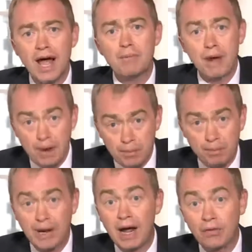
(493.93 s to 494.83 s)
I am
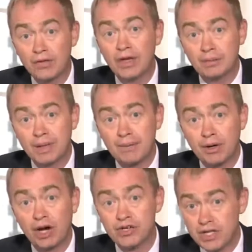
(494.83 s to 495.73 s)
proud that the Liberal
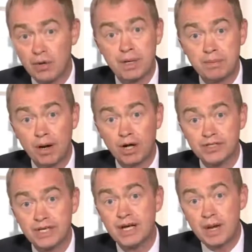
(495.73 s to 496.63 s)
Democrats, the only
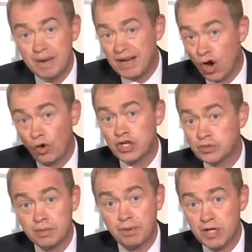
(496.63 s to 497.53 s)
party, being
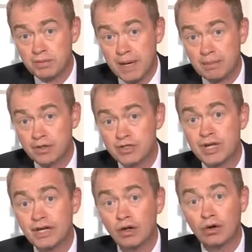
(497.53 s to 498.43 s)
honest with the British people and
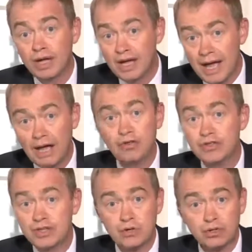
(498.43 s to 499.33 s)
saying, look, health
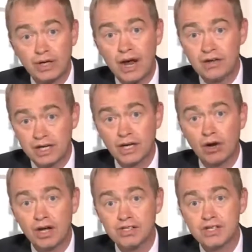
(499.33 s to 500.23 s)
and social care is in
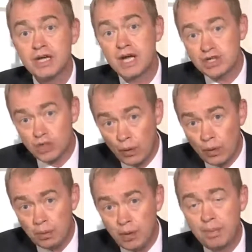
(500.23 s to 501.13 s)
crisis, so
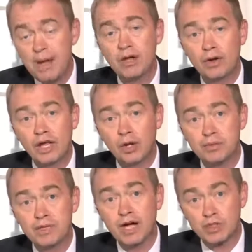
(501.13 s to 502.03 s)
we will put a penny on
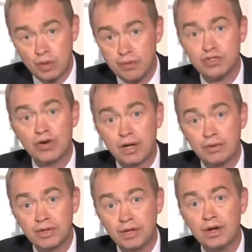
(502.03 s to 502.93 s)
income tax, we'll be straight
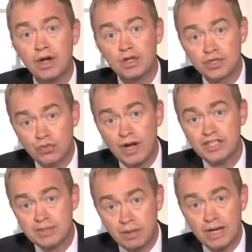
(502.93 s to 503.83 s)
with you, to
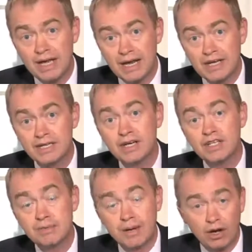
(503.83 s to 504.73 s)
raise the money needed
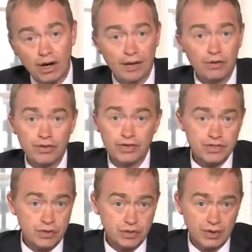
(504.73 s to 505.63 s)
to make our health and
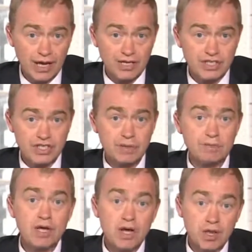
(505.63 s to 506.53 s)
social care
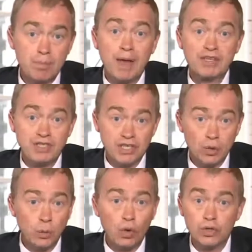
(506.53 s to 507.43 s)
systems the best in
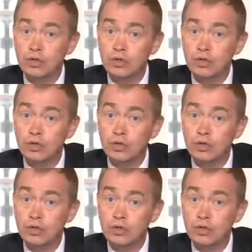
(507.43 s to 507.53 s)
the world.